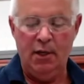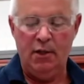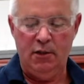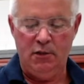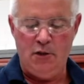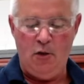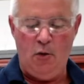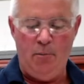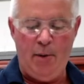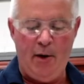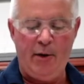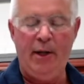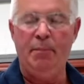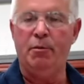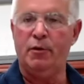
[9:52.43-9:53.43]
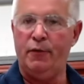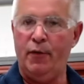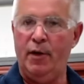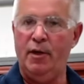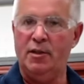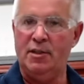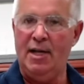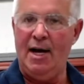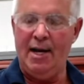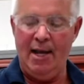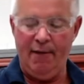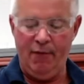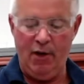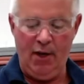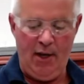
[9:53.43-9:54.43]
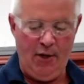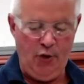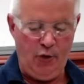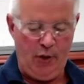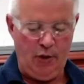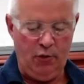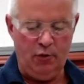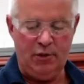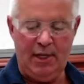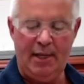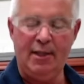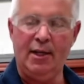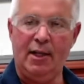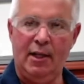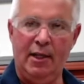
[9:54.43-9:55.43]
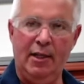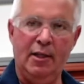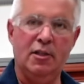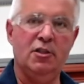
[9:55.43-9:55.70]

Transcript: So Barkeeper's Friend does not have it, and you can use that to clean this.